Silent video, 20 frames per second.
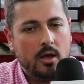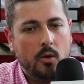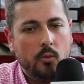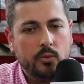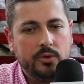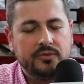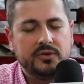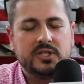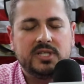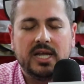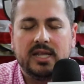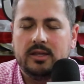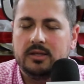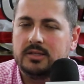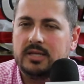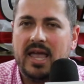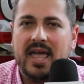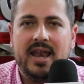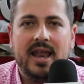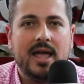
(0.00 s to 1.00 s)
We've said
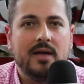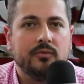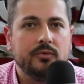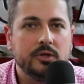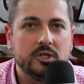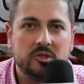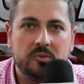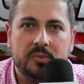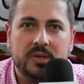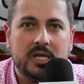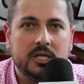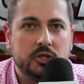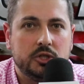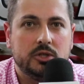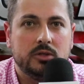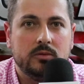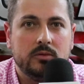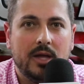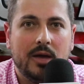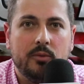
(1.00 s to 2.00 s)
this at every
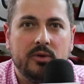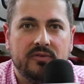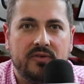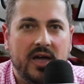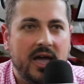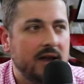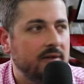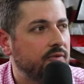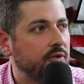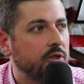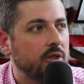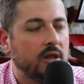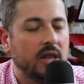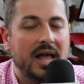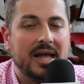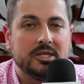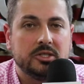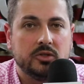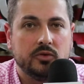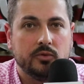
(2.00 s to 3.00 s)
speech that we've had for the
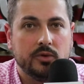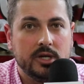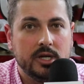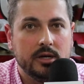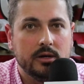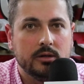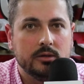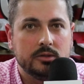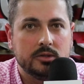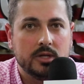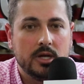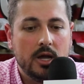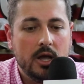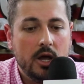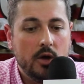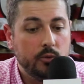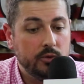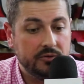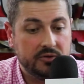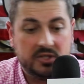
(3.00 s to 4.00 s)
last 3 years.
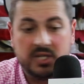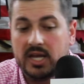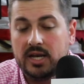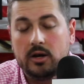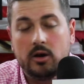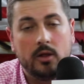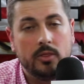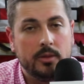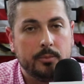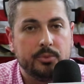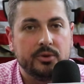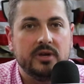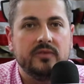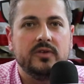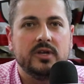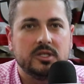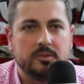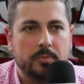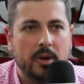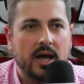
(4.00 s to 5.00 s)
We've said it on the
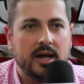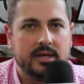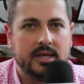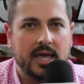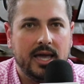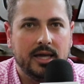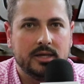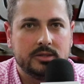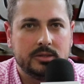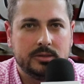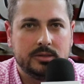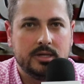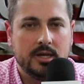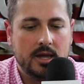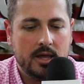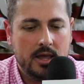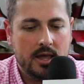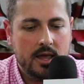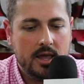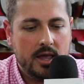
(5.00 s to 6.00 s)
previous podcasts.
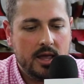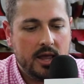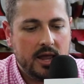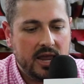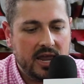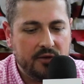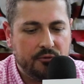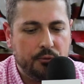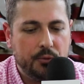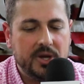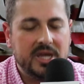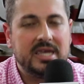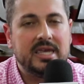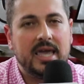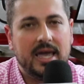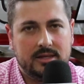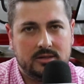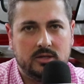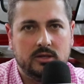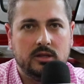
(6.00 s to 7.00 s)
If we
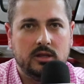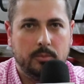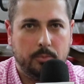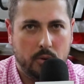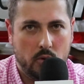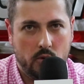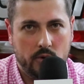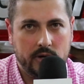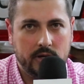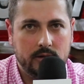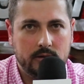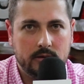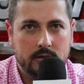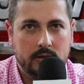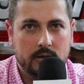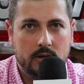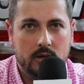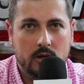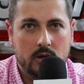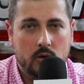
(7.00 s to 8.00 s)
get to the point
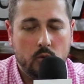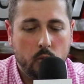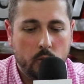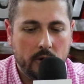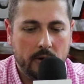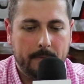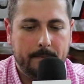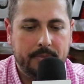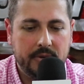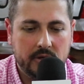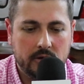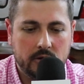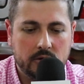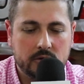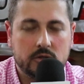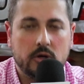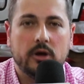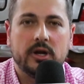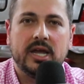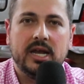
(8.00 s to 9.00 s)
where
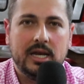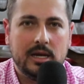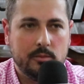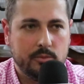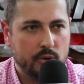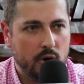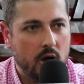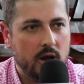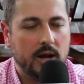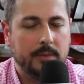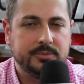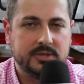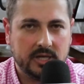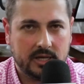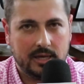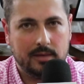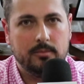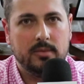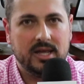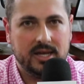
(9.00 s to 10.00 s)
bills are getting brought up to
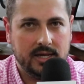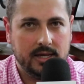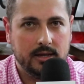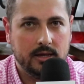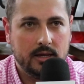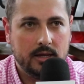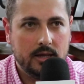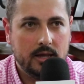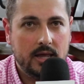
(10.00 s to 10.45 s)
committee